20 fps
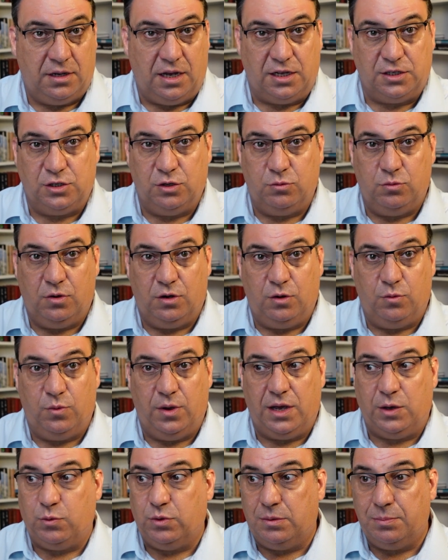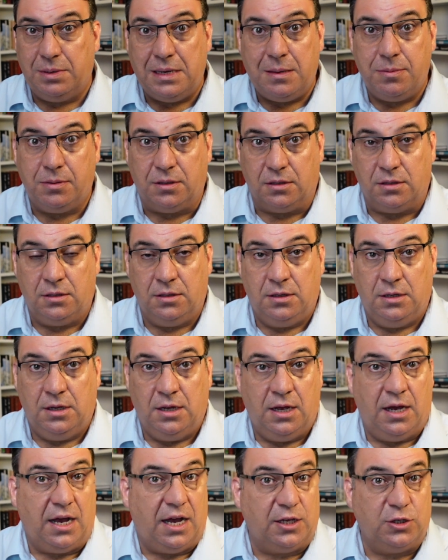I don't want to work with people.
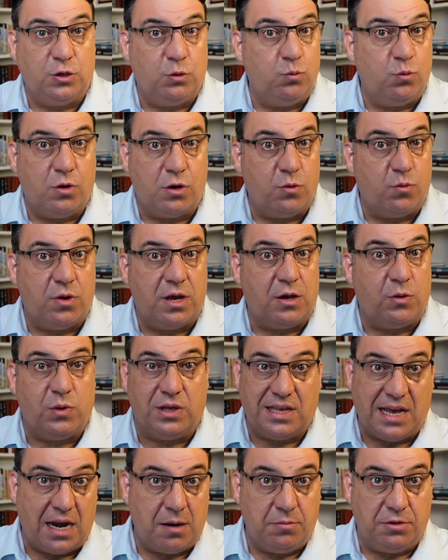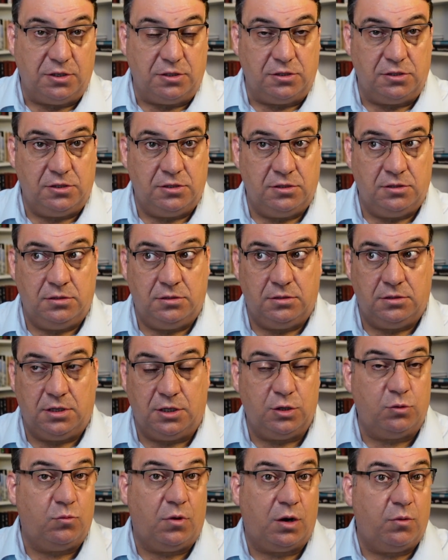I don't want to work with animals. I
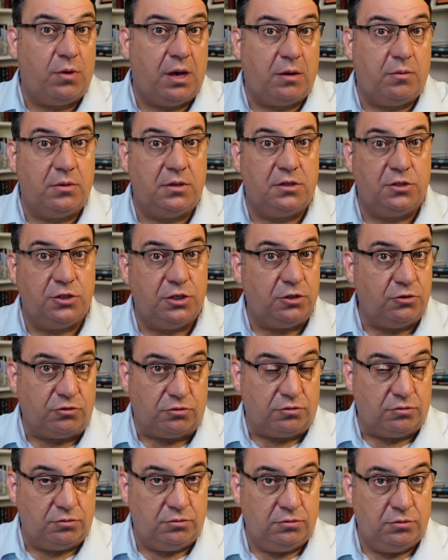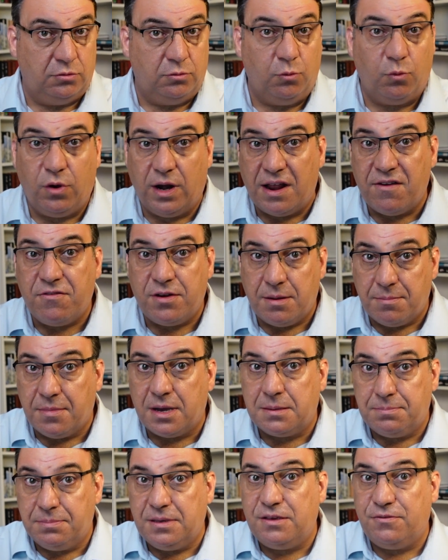don't want to work with children. Whatever it
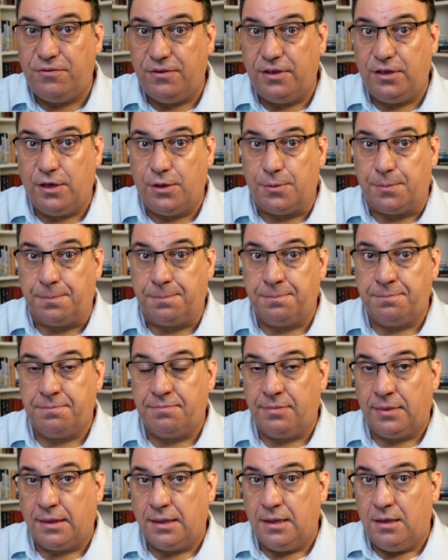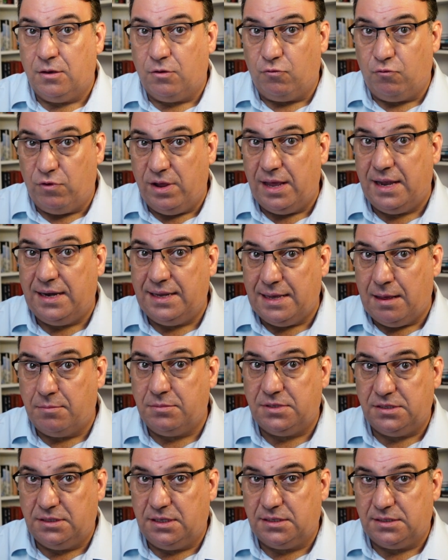might be for you, really
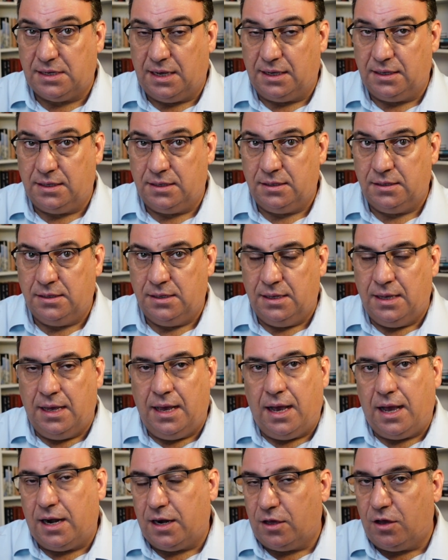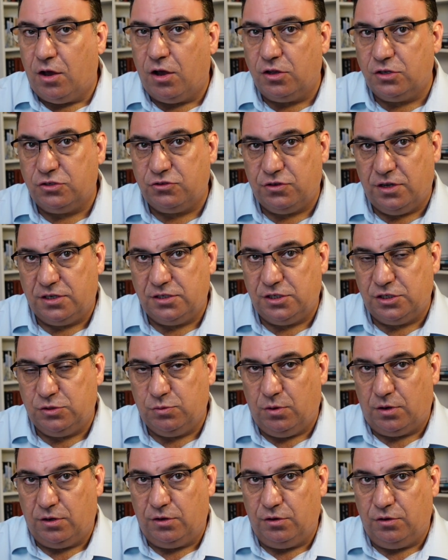empty the tank. And I can't stress
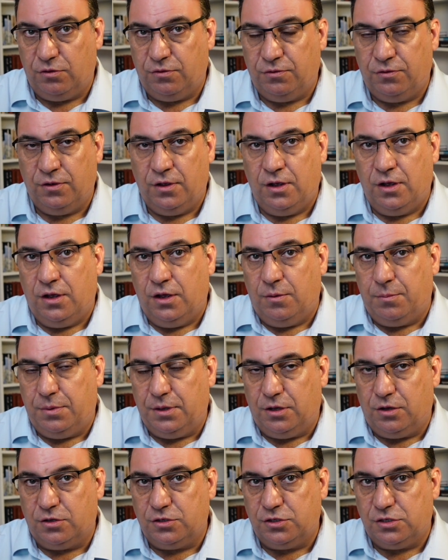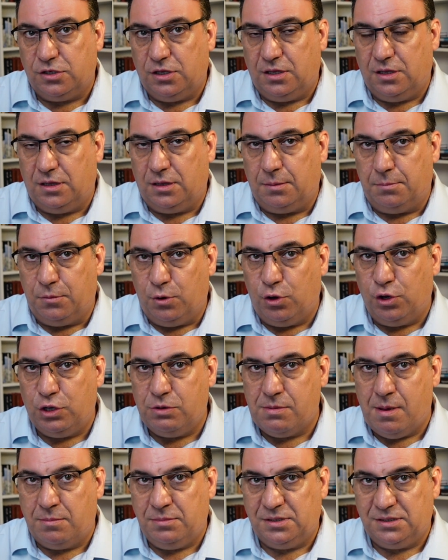this one enough, because the more
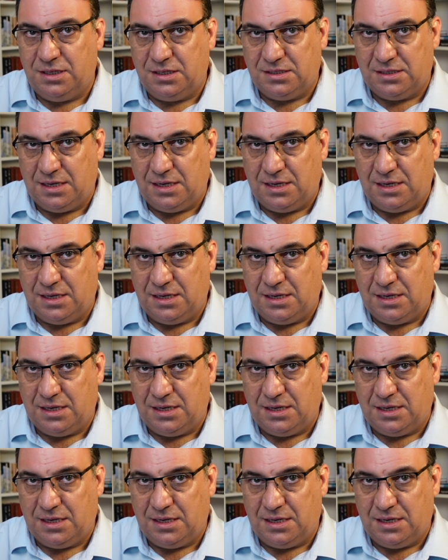you empty the